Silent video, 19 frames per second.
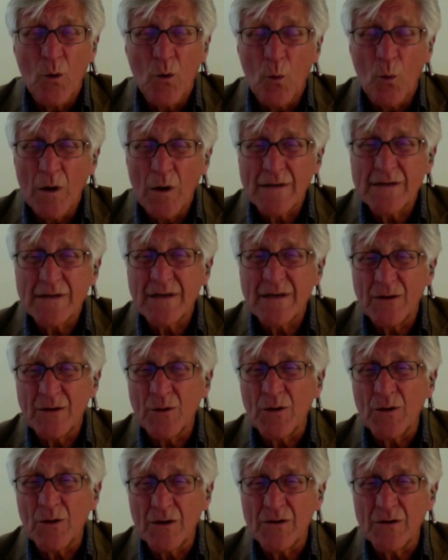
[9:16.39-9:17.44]
once the
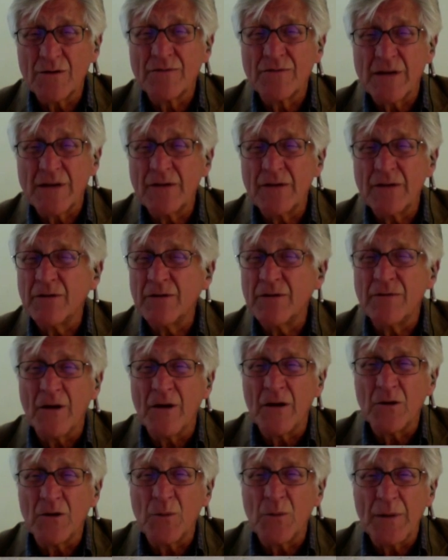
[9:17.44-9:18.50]
nuclear safety
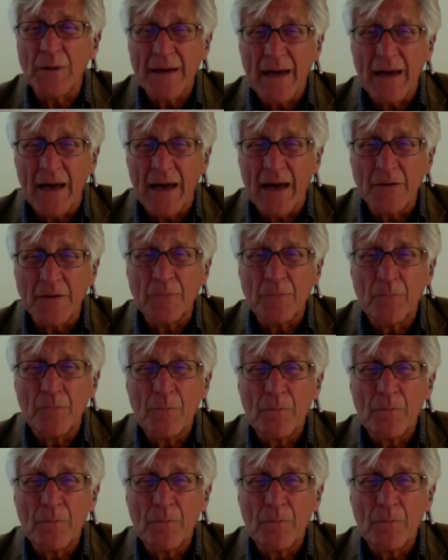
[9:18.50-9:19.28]
failure began.